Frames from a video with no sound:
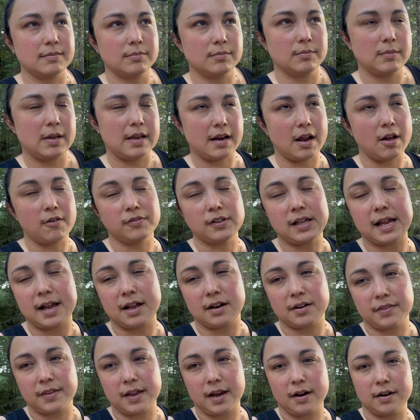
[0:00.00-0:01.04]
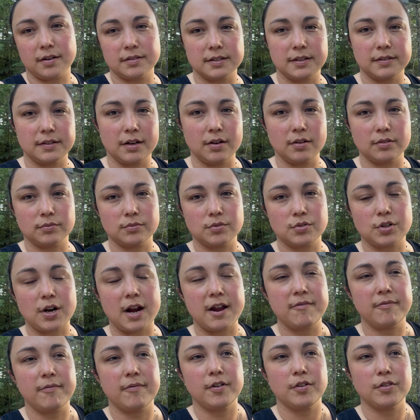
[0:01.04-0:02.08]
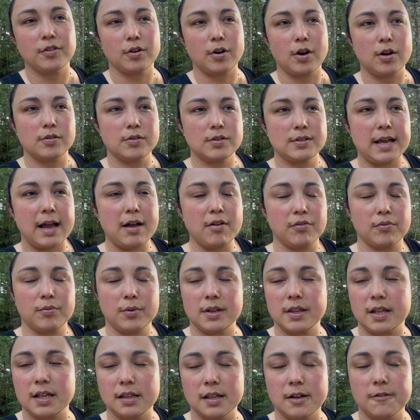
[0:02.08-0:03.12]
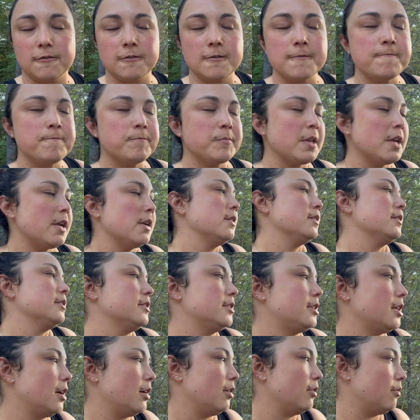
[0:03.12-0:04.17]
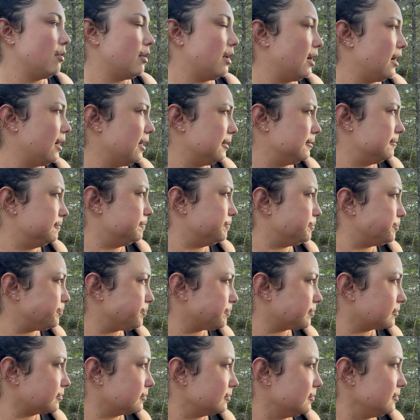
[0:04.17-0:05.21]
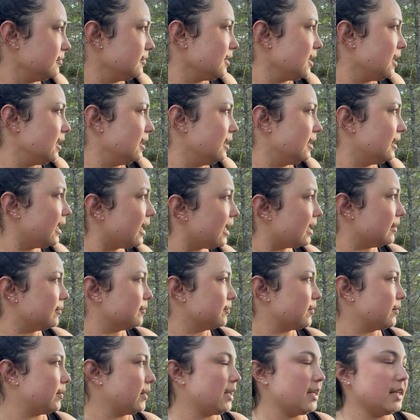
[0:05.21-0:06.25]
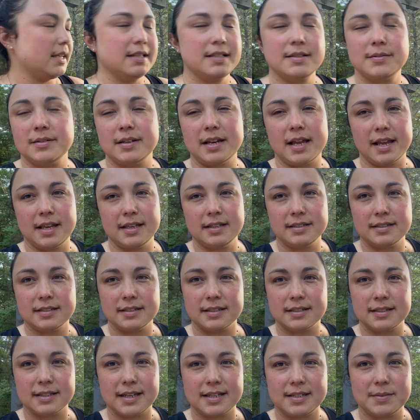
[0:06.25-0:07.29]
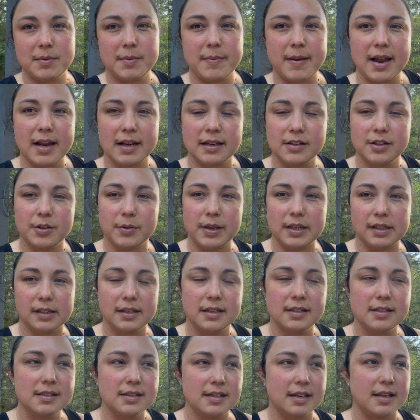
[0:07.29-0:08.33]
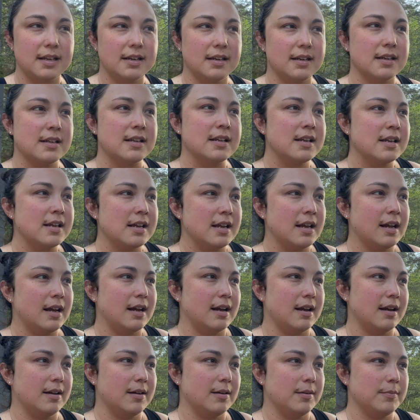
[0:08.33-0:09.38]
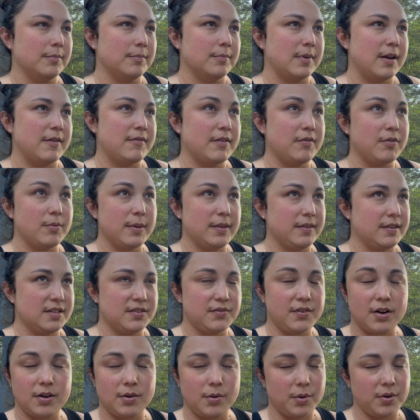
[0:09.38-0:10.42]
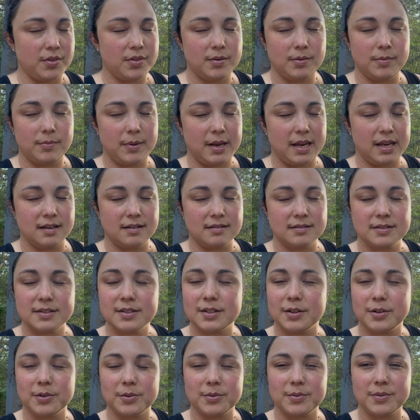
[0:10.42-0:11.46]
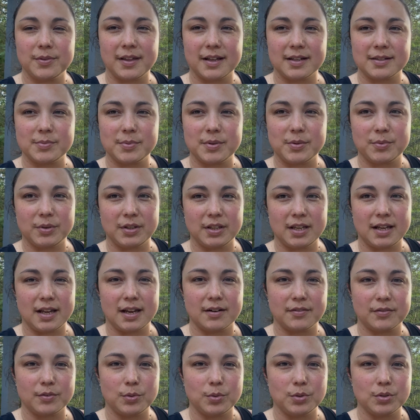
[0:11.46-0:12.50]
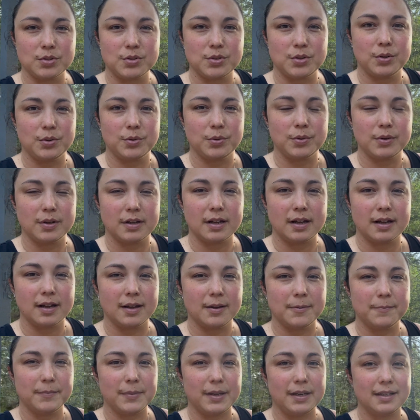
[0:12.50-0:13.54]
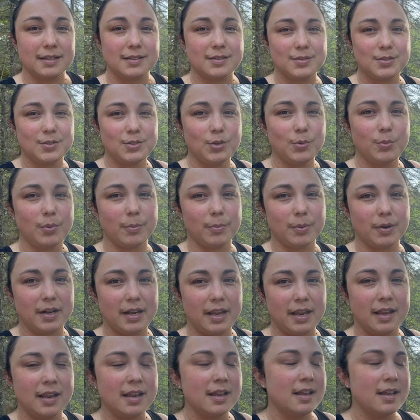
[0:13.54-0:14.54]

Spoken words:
and I'll fly out of there, and then they'll drive further south where they live. So yeah, but it's nice. It's nice to be back in New England, and I've never been this far north in Maine, so that's been really kind of cool too. And it's super pretty.